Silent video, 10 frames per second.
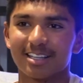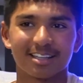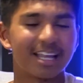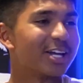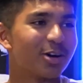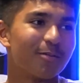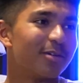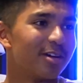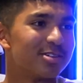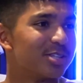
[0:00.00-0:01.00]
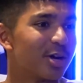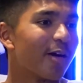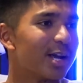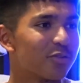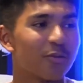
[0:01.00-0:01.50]
they go up there as the
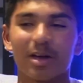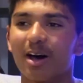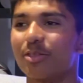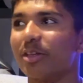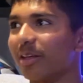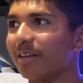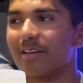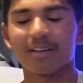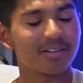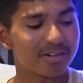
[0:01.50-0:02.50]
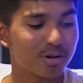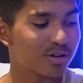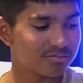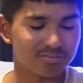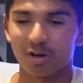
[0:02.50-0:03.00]
greats for me. I think
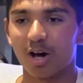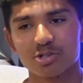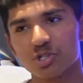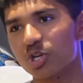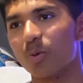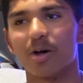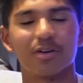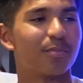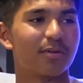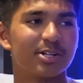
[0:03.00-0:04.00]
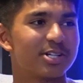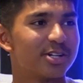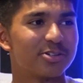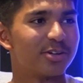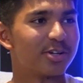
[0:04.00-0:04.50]
I so underappreciated
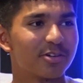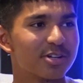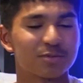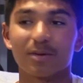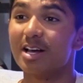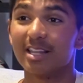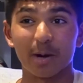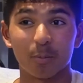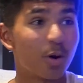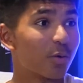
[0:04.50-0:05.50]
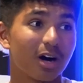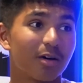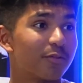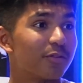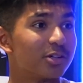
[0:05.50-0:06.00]
Toni Kroos. That World
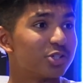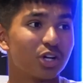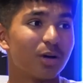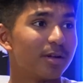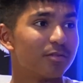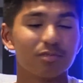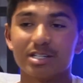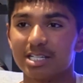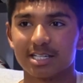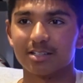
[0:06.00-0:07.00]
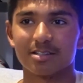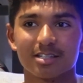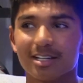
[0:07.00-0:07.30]
Cup for Germany, ridiculous.